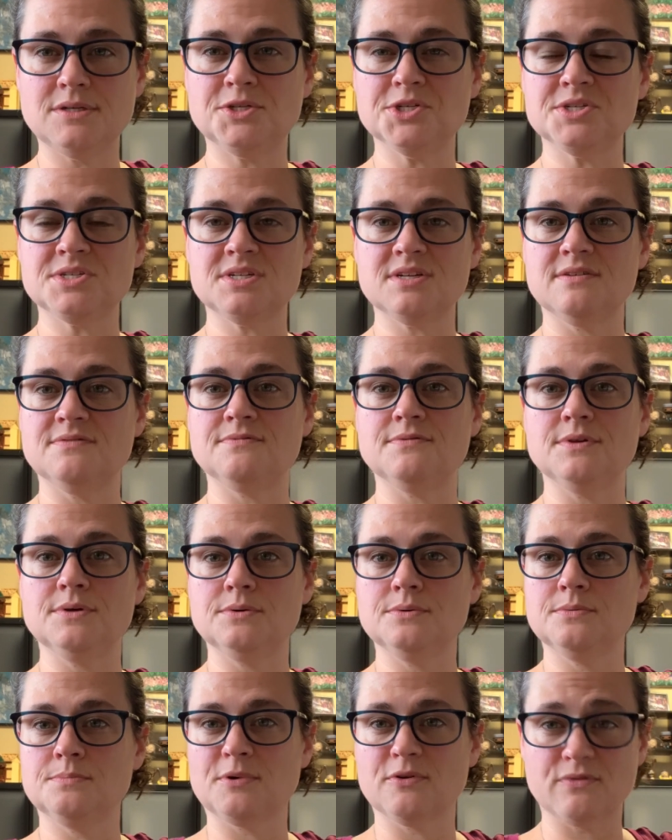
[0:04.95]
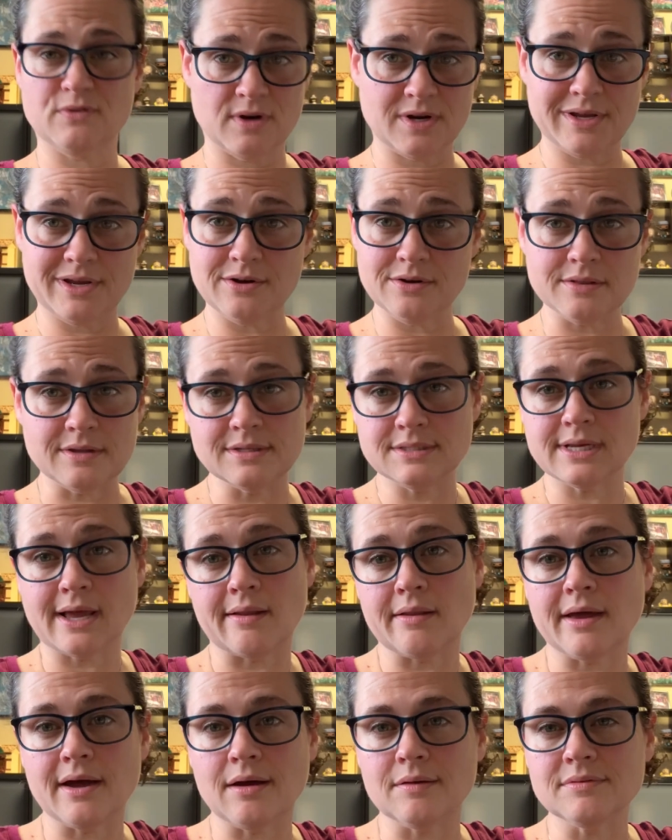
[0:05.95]
Just if you prefer to hear things out
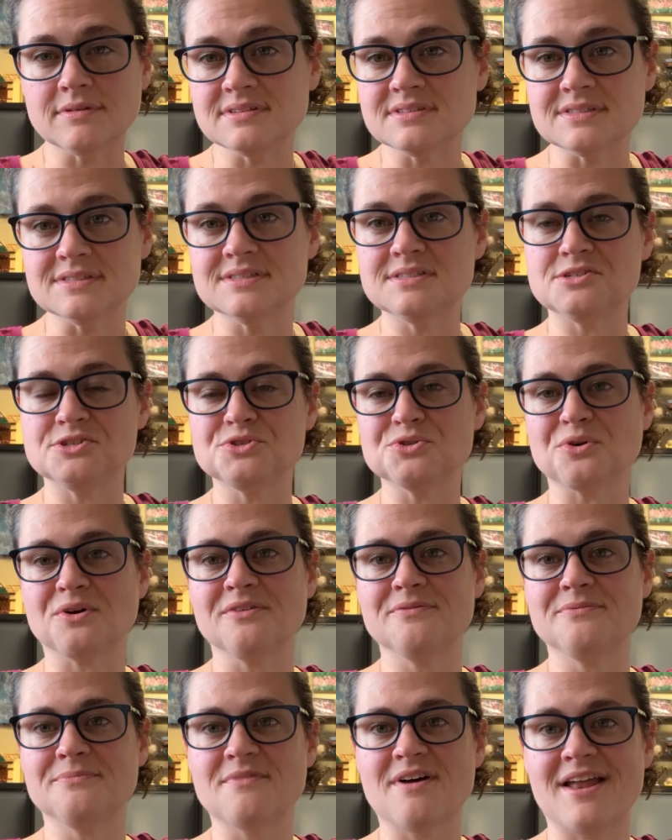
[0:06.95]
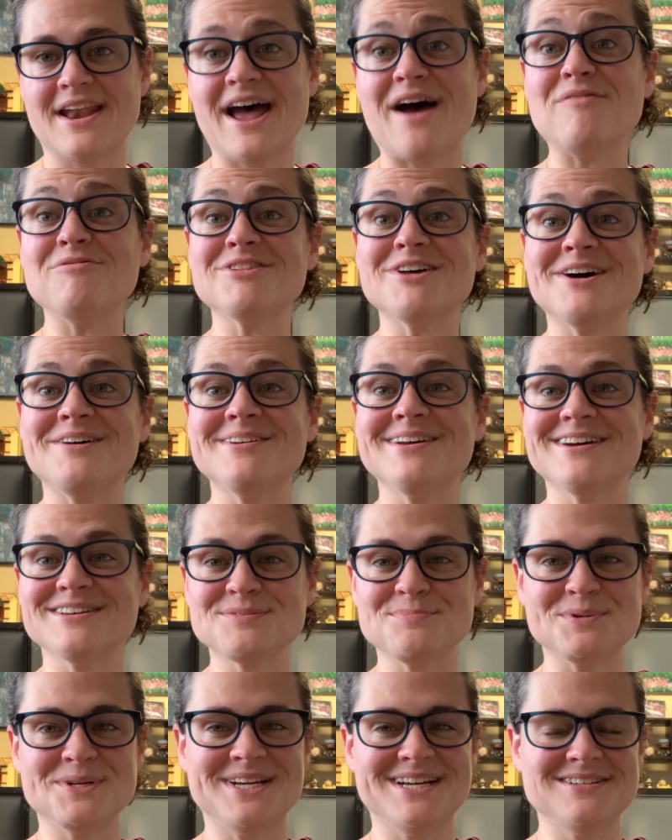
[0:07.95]
loud, this is just sort of an out loud
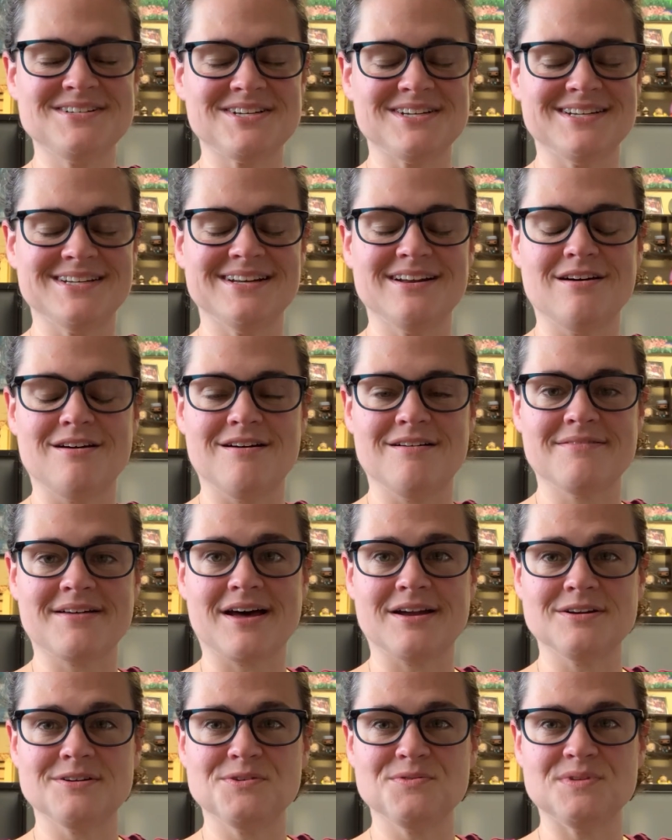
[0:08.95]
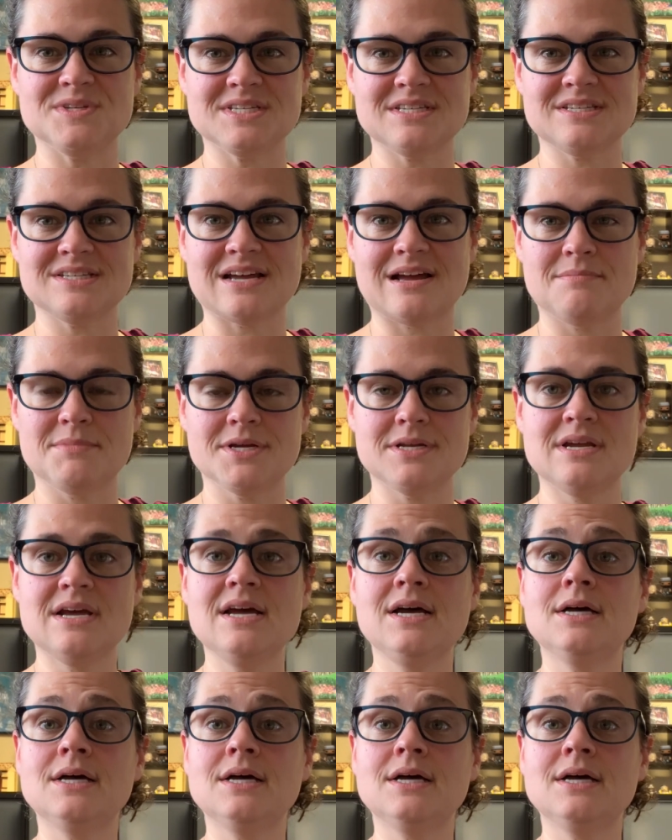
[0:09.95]
explanation of how to do this assignment.